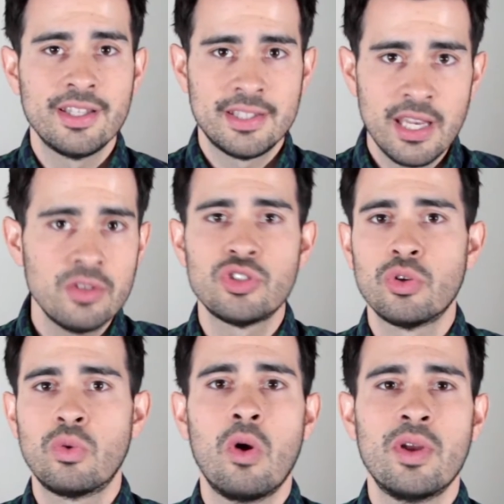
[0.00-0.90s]
continues to
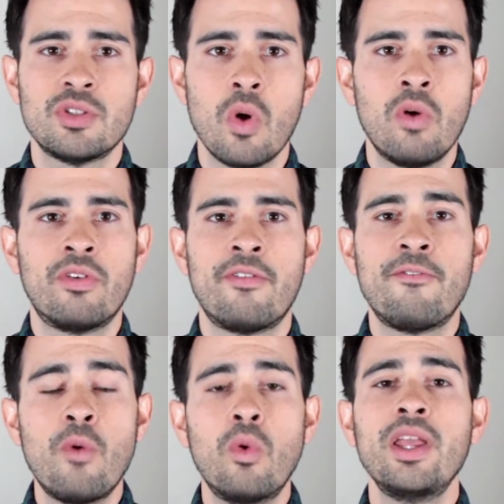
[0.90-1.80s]
grow his over
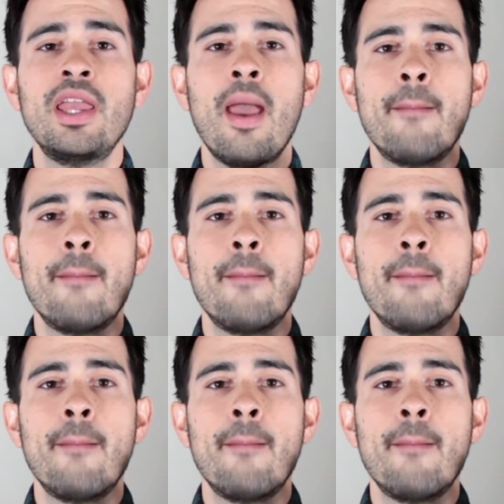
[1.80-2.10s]
40